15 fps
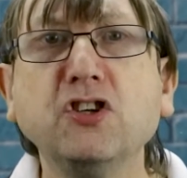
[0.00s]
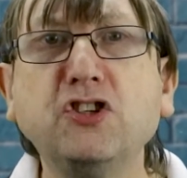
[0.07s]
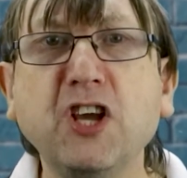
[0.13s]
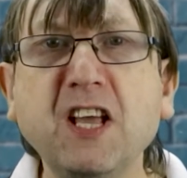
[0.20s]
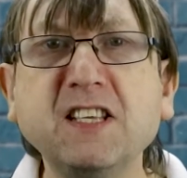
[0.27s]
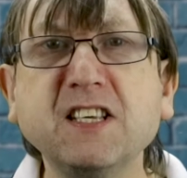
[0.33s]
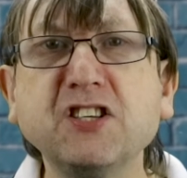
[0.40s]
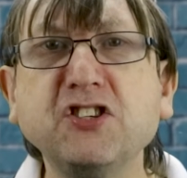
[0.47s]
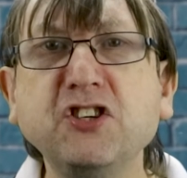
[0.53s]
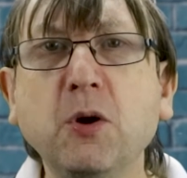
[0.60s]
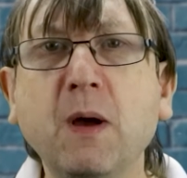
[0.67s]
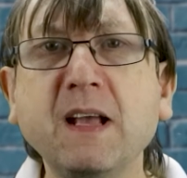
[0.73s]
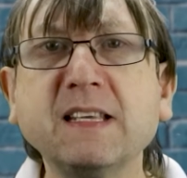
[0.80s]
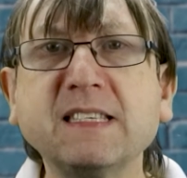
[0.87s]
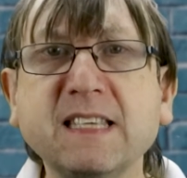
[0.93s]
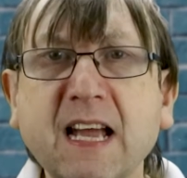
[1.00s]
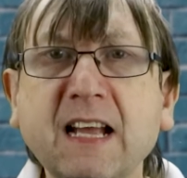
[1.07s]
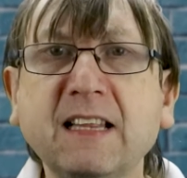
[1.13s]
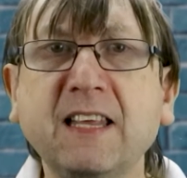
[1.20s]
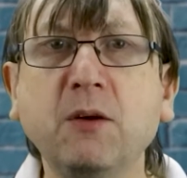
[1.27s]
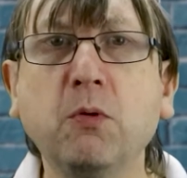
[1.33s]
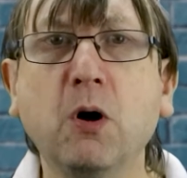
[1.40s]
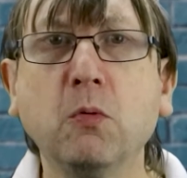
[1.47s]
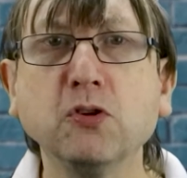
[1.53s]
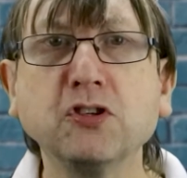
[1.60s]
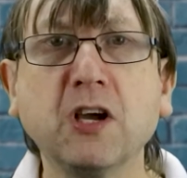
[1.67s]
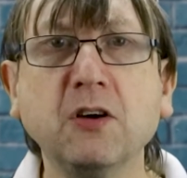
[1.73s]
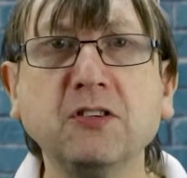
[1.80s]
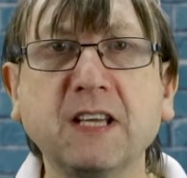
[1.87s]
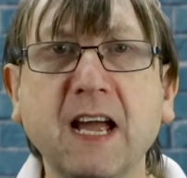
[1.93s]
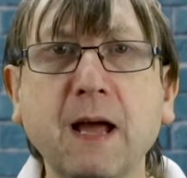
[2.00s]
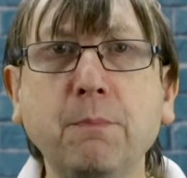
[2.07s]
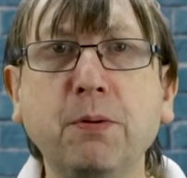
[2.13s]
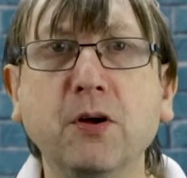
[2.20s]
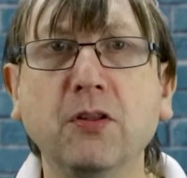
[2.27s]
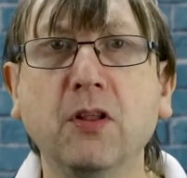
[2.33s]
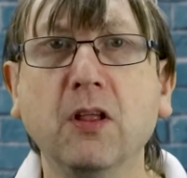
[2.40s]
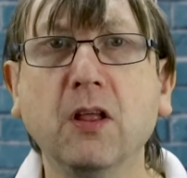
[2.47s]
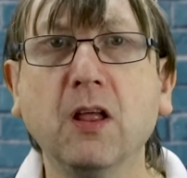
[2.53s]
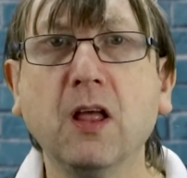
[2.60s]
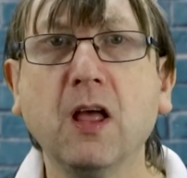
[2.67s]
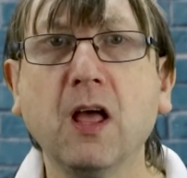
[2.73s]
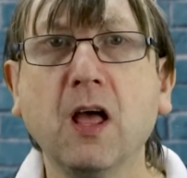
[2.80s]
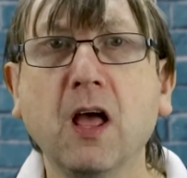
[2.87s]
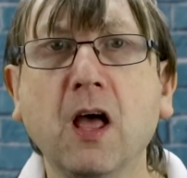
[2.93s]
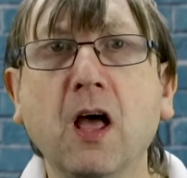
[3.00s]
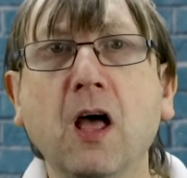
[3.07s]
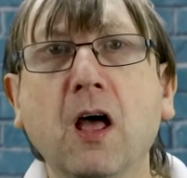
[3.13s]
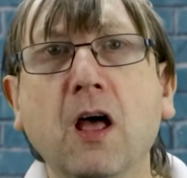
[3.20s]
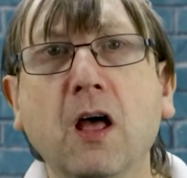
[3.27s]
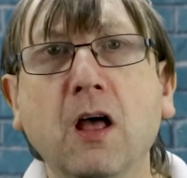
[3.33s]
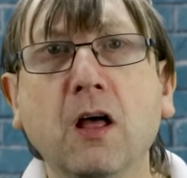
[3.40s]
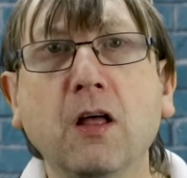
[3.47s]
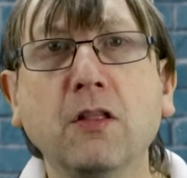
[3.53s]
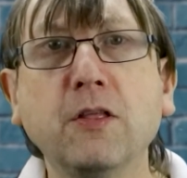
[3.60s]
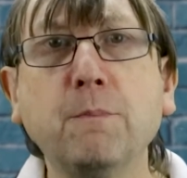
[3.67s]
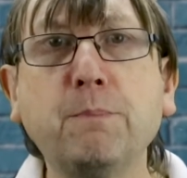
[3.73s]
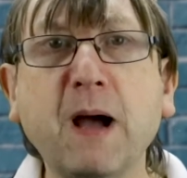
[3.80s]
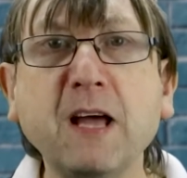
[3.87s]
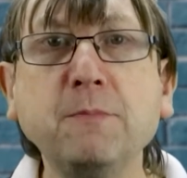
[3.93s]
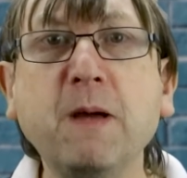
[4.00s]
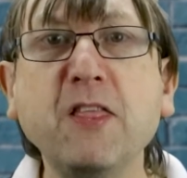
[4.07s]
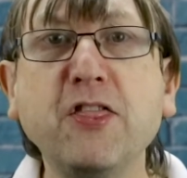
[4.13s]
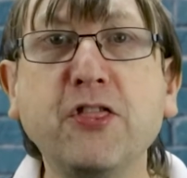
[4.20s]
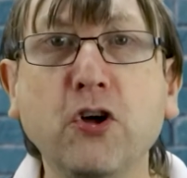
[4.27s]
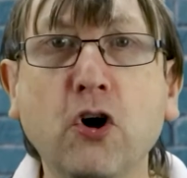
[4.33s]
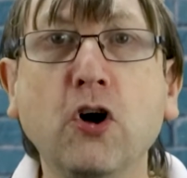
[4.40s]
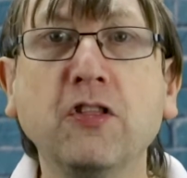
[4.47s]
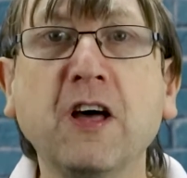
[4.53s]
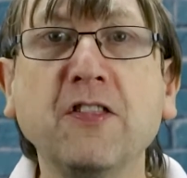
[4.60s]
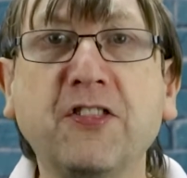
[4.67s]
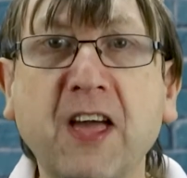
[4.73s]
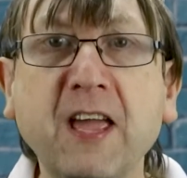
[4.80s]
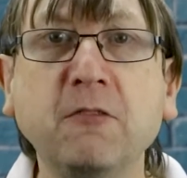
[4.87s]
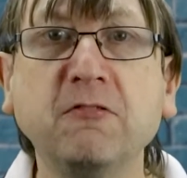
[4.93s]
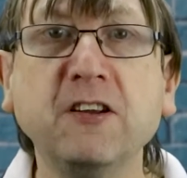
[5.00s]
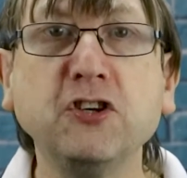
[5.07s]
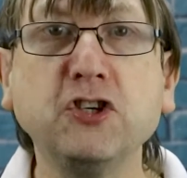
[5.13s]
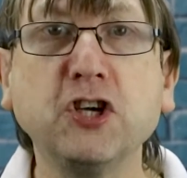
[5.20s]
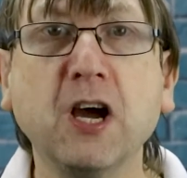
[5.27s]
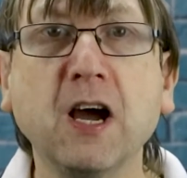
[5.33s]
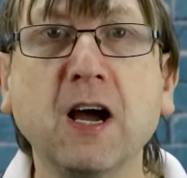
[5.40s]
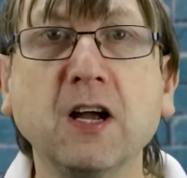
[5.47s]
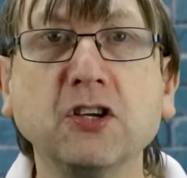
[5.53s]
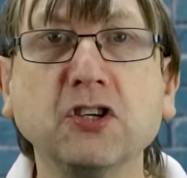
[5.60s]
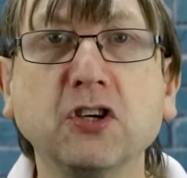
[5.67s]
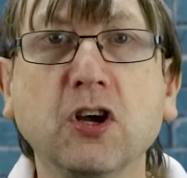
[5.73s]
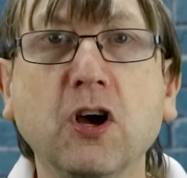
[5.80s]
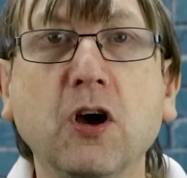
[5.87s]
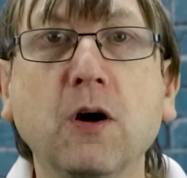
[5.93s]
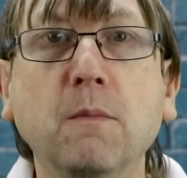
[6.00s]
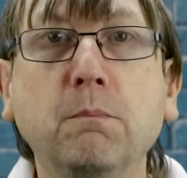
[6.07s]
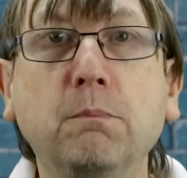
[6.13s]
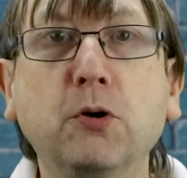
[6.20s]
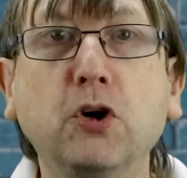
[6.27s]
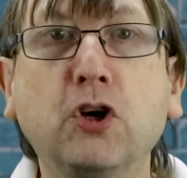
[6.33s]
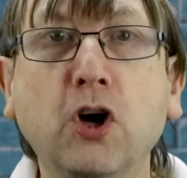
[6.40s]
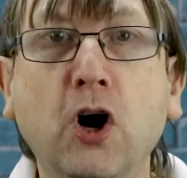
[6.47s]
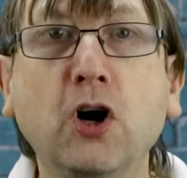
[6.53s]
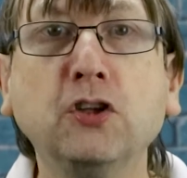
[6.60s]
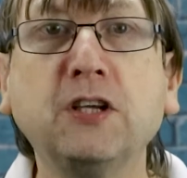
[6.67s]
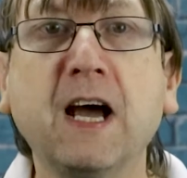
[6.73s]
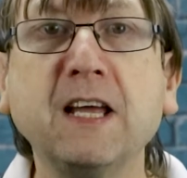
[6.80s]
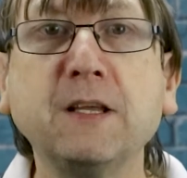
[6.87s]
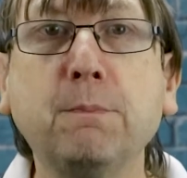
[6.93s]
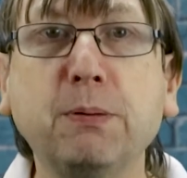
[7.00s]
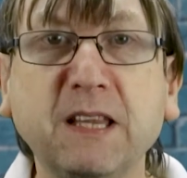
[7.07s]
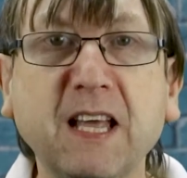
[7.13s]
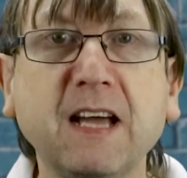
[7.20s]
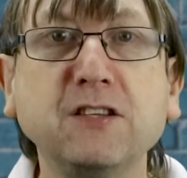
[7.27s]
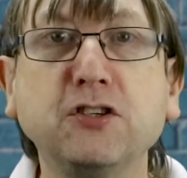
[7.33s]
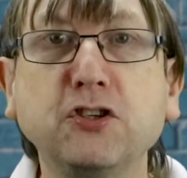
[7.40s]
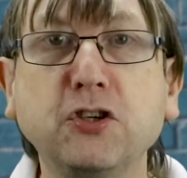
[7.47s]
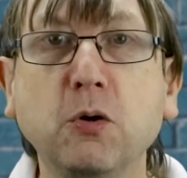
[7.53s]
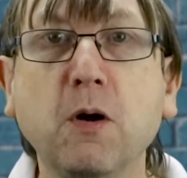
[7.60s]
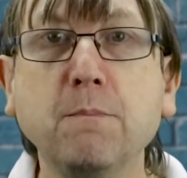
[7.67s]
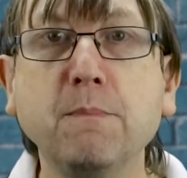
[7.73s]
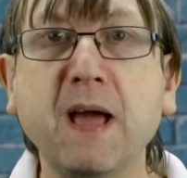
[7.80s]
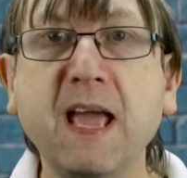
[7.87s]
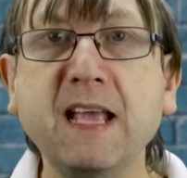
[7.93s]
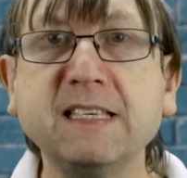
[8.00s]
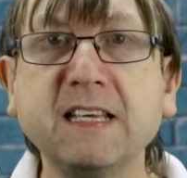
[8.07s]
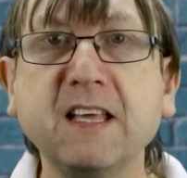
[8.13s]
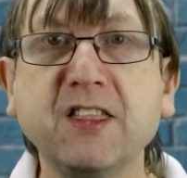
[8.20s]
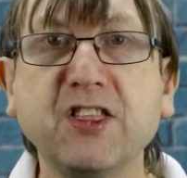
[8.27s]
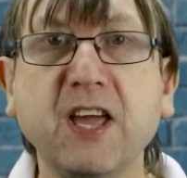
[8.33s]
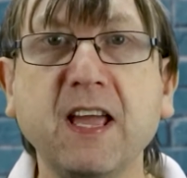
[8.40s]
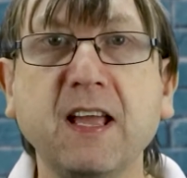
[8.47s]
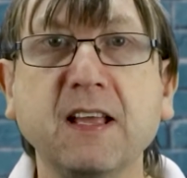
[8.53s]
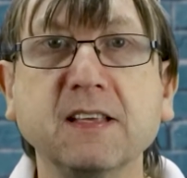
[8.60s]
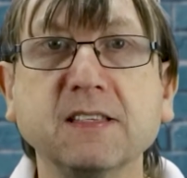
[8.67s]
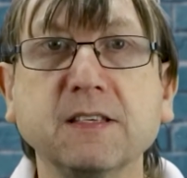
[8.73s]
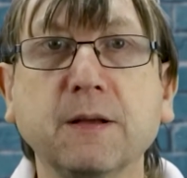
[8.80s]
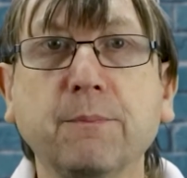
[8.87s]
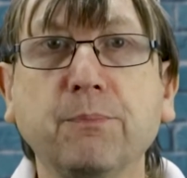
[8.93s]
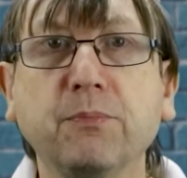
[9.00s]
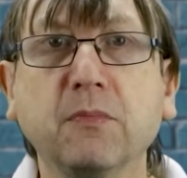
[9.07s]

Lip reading: Jesus knew exactly what was going to happen. The bad men thought that they were in charge, but God had a plan to do amazing things.